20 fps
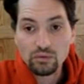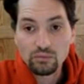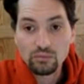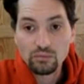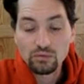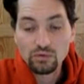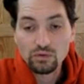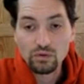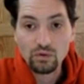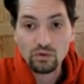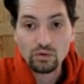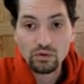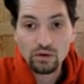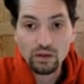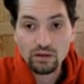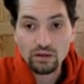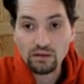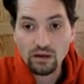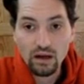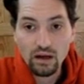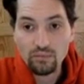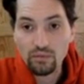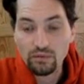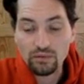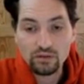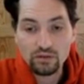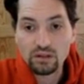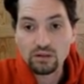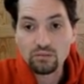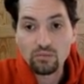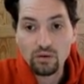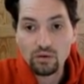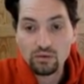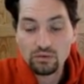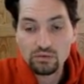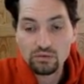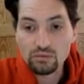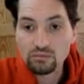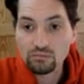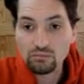So you can type on the
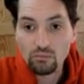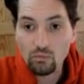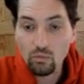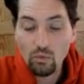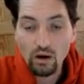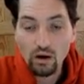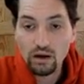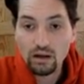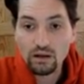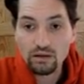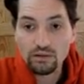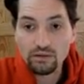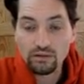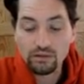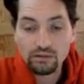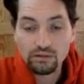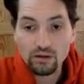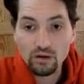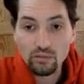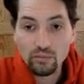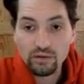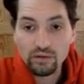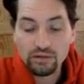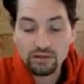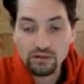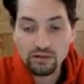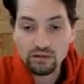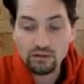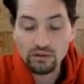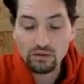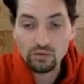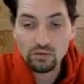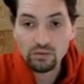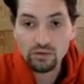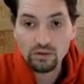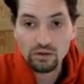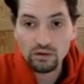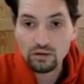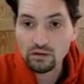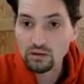keyboard while this command is
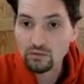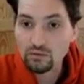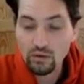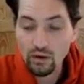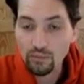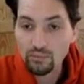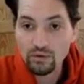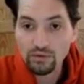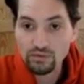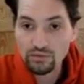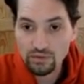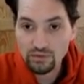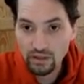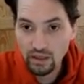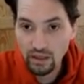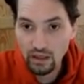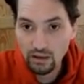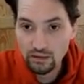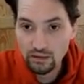executing, grep doesn't care.